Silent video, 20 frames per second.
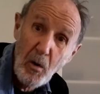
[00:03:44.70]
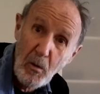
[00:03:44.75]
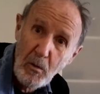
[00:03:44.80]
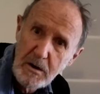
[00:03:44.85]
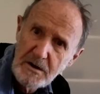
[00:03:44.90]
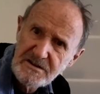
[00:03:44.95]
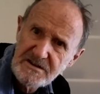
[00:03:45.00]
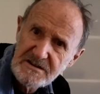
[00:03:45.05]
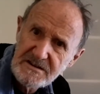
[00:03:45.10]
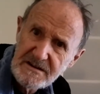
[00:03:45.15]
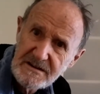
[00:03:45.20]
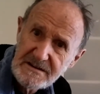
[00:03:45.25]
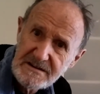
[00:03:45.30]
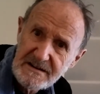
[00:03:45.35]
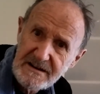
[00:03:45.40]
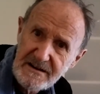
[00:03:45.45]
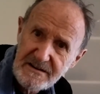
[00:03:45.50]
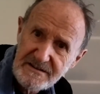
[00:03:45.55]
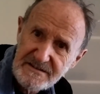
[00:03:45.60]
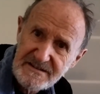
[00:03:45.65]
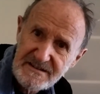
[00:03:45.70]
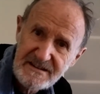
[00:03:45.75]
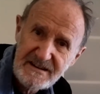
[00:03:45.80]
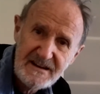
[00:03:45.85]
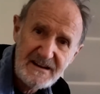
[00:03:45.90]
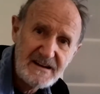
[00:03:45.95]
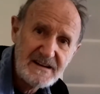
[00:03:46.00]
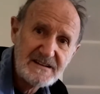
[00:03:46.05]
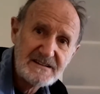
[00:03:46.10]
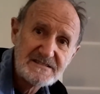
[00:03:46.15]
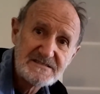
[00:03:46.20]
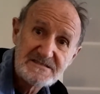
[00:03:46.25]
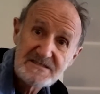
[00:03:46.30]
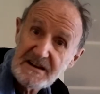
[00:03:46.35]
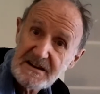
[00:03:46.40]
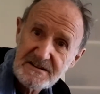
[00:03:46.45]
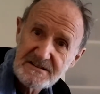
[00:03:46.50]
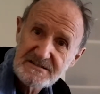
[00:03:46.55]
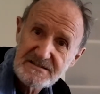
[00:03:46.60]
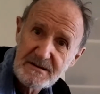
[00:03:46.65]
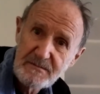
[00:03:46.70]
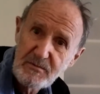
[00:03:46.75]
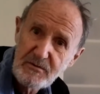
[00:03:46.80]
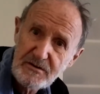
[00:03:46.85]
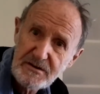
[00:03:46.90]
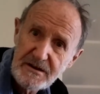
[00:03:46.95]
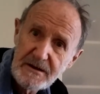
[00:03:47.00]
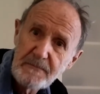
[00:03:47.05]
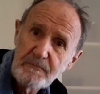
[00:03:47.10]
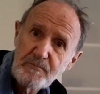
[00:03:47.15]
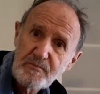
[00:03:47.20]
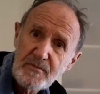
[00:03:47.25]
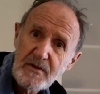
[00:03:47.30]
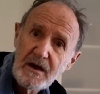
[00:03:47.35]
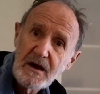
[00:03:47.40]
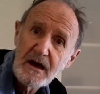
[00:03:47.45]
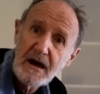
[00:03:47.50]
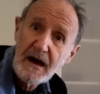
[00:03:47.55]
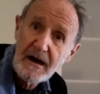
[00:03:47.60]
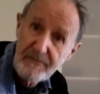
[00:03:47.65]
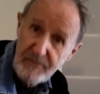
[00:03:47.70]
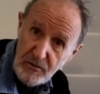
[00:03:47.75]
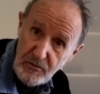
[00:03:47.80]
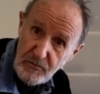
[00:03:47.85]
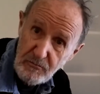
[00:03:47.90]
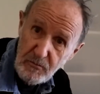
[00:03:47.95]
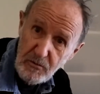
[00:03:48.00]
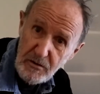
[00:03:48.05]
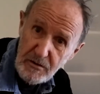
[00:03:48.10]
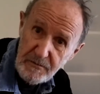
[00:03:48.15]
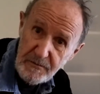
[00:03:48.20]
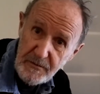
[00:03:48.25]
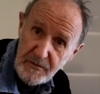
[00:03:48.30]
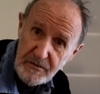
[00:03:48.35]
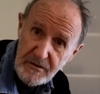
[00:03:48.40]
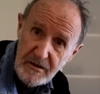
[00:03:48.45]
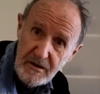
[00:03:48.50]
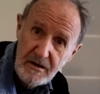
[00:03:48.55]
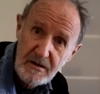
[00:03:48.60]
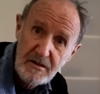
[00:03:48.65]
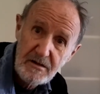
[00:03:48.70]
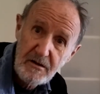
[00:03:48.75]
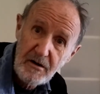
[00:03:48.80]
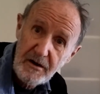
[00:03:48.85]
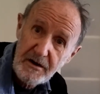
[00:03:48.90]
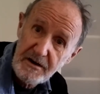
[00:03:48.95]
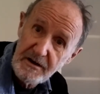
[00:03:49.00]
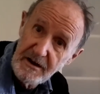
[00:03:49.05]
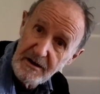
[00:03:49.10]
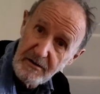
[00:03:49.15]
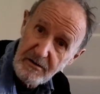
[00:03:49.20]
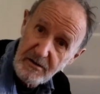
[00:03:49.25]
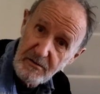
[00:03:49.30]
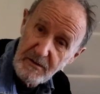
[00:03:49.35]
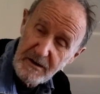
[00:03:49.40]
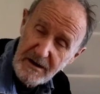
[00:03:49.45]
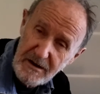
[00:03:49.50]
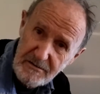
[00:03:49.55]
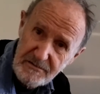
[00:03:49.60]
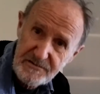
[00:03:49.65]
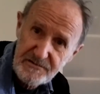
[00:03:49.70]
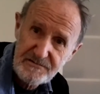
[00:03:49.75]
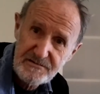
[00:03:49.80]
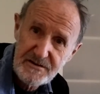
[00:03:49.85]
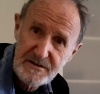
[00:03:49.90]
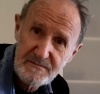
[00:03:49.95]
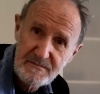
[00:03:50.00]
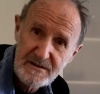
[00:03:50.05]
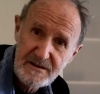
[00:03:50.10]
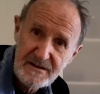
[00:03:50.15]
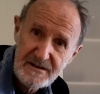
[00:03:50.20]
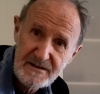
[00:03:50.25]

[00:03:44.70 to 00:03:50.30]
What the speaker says: wash your tea towels. Second simple tip, have a good water filter, like an AlkaWay UltraStream.